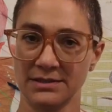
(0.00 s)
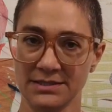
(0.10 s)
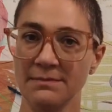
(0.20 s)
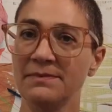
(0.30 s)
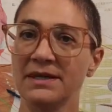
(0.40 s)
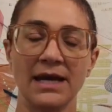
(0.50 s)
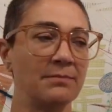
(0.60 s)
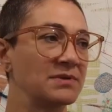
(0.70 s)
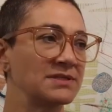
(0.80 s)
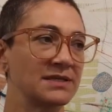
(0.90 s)
Something
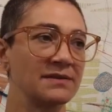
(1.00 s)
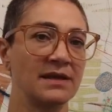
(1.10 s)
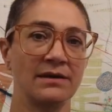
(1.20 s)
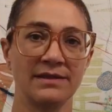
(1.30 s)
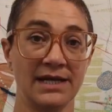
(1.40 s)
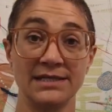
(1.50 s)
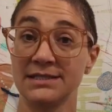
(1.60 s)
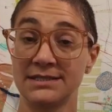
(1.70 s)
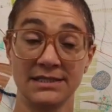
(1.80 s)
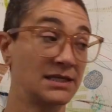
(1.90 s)
happens in there that I
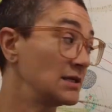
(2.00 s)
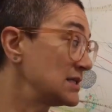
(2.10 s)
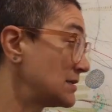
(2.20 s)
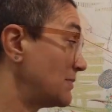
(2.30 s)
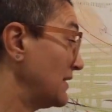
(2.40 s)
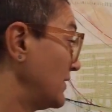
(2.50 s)
just didn't anticipate.